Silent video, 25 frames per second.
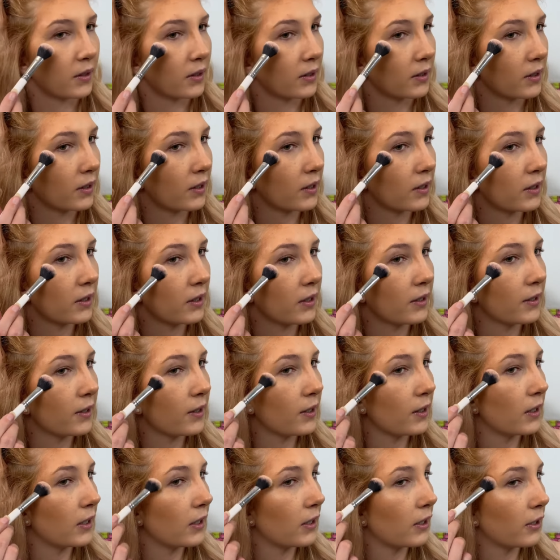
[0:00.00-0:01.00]

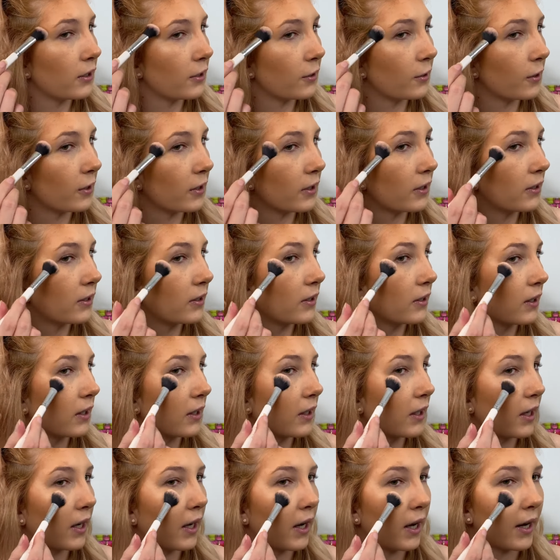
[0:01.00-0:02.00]
literally just
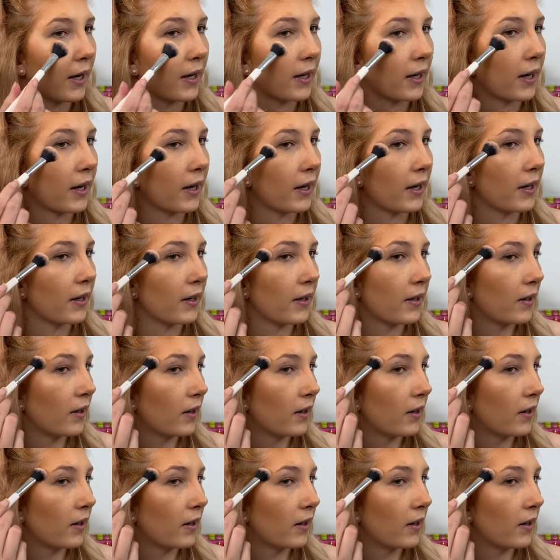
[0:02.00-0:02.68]
gonna highlight